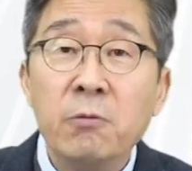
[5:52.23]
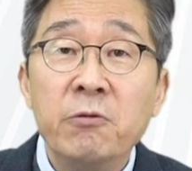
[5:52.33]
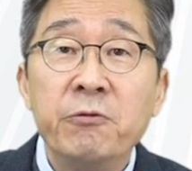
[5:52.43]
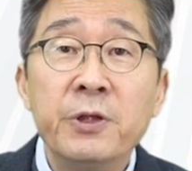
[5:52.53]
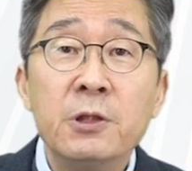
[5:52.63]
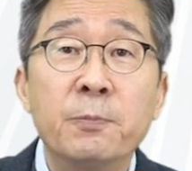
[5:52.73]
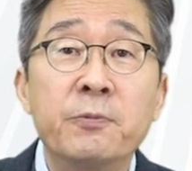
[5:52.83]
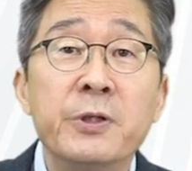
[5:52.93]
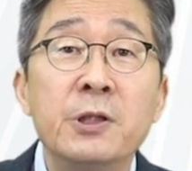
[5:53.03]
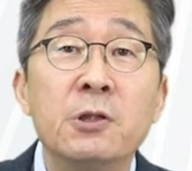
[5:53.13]

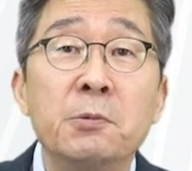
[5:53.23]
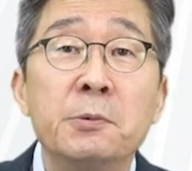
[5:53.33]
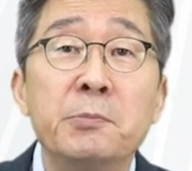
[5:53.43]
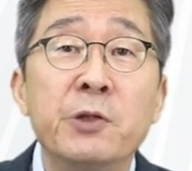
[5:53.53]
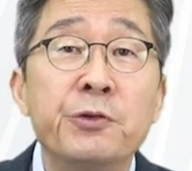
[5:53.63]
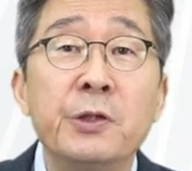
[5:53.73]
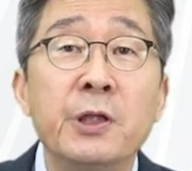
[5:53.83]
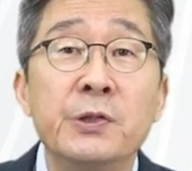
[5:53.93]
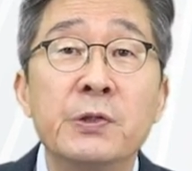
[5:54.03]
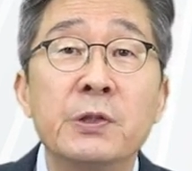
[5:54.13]
Fingerprint of
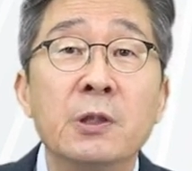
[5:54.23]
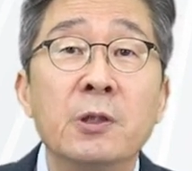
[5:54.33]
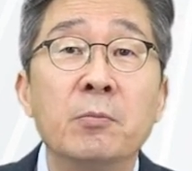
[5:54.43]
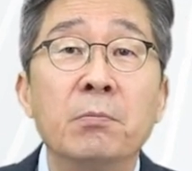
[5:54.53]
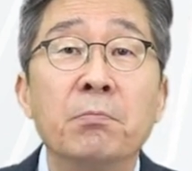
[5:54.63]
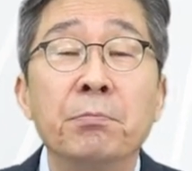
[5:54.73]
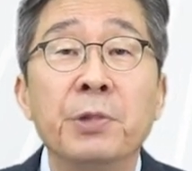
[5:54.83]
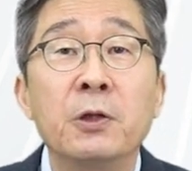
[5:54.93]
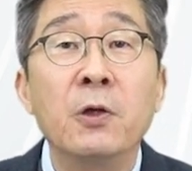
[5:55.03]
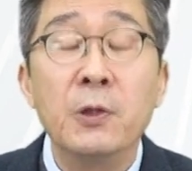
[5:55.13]
materials,
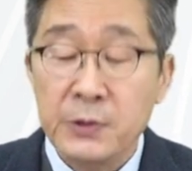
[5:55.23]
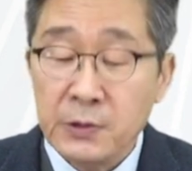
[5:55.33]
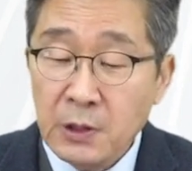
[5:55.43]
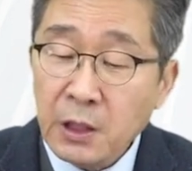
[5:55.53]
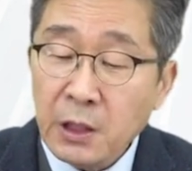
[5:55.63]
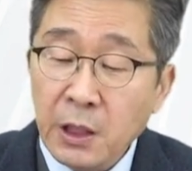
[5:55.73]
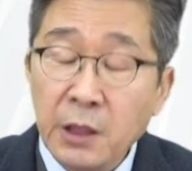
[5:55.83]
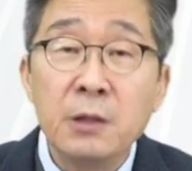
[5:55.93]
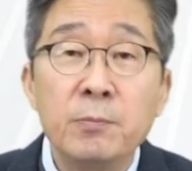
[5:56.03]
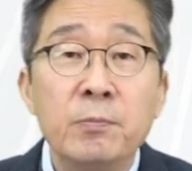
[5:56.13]
because
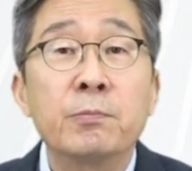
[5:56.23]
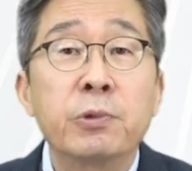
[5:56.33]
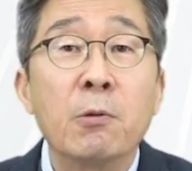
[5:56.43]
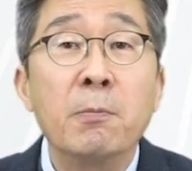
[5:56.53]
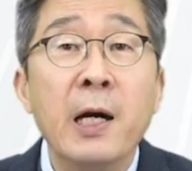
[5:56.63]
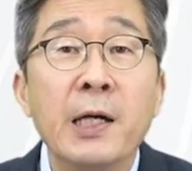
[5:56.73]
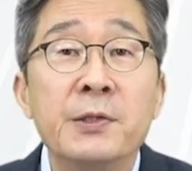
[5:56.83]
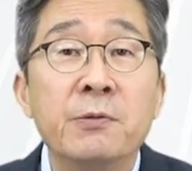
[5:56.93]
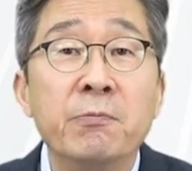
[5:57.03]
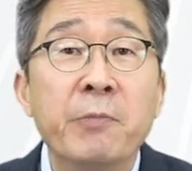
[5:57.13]
it
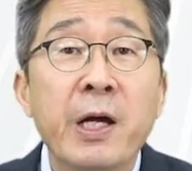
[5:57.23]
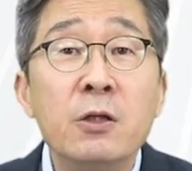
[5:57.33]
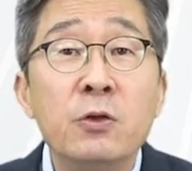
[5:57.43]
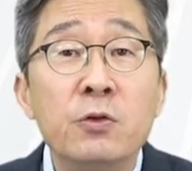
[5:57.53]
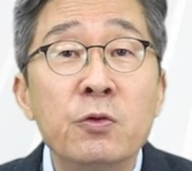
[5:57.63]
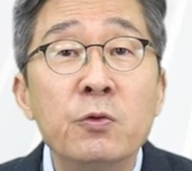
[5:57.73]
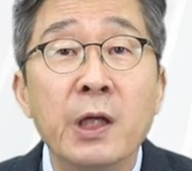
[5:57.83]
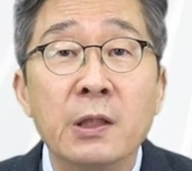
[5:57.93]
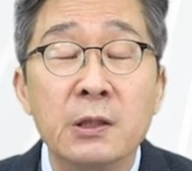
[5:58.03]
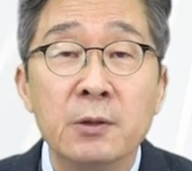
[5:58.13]
provides very
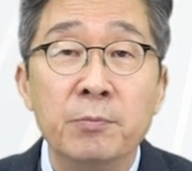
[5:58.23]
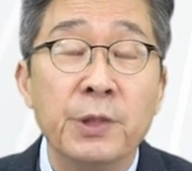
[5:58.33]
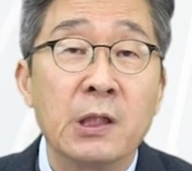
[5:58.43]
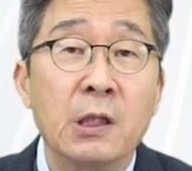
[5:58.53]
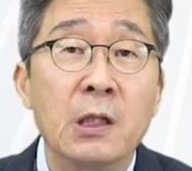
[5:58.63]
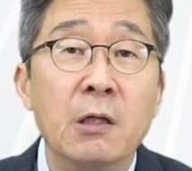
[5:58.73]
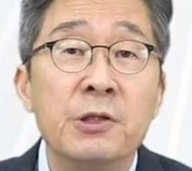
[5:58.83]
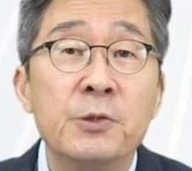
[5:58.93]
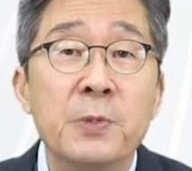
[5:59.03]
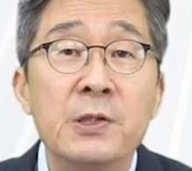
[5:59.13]
unique mechanical
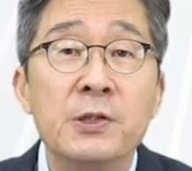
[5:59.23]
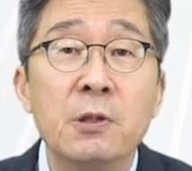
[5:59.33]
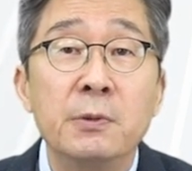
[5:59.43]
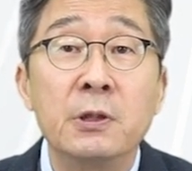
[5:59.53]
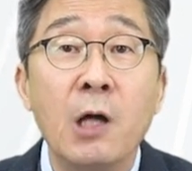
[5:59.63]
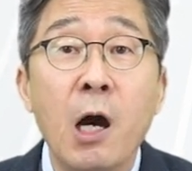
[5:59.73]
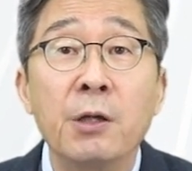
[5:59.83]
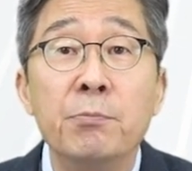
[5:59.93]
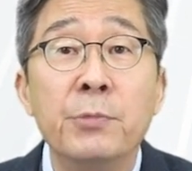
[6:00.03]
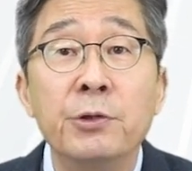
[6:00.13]
response of a
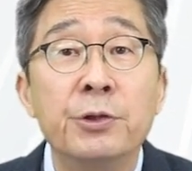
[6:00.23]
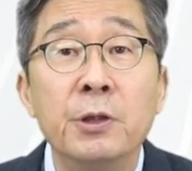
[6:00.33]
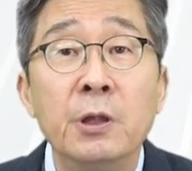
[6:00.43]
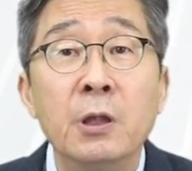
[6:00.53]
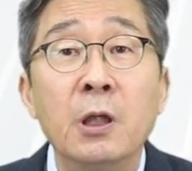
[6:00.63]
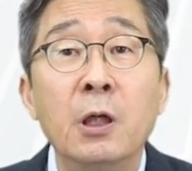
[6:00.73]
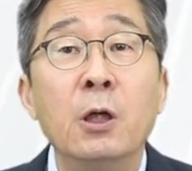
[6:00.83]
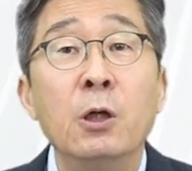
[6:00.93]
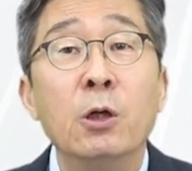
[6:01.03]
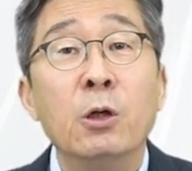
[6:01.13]
target material
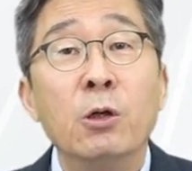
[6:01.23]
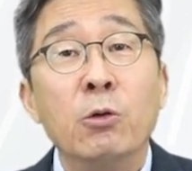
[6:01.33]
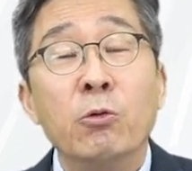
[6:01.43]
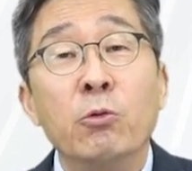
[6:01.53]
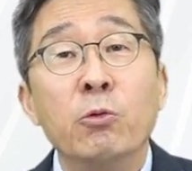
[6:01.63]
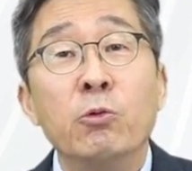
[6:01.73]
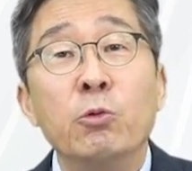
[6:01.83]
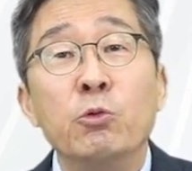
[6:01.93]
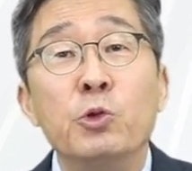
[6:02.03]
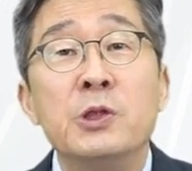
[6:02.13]

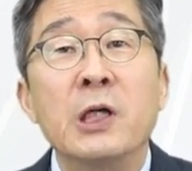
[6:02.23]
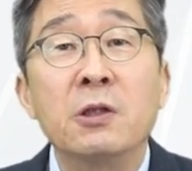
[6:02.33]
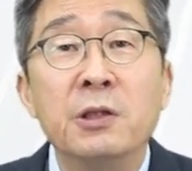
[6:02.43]
without